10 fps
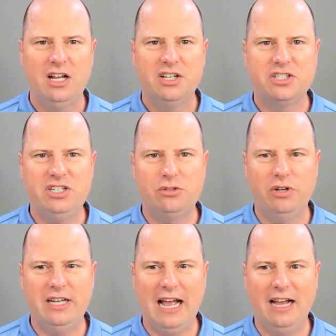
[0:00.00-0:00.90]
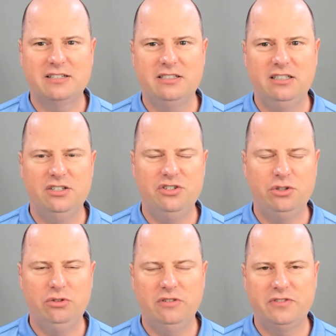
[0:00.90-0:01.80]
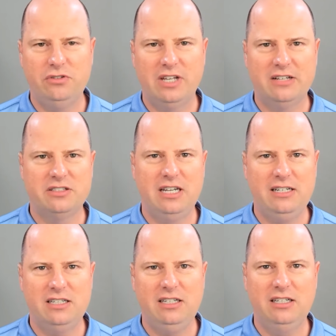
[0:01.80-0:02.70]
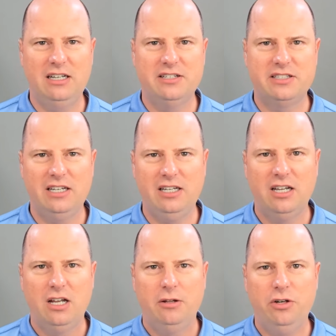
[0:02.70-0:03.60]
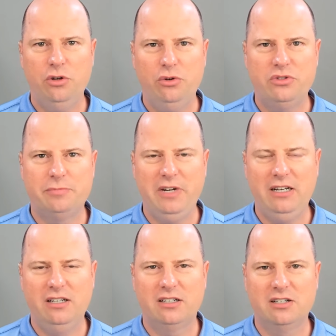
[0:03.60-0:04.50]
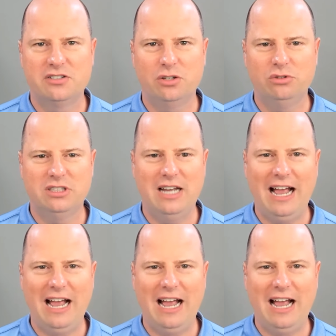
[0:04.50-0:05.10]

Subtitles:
She joined Axia in June of 2018 as a news media consultant.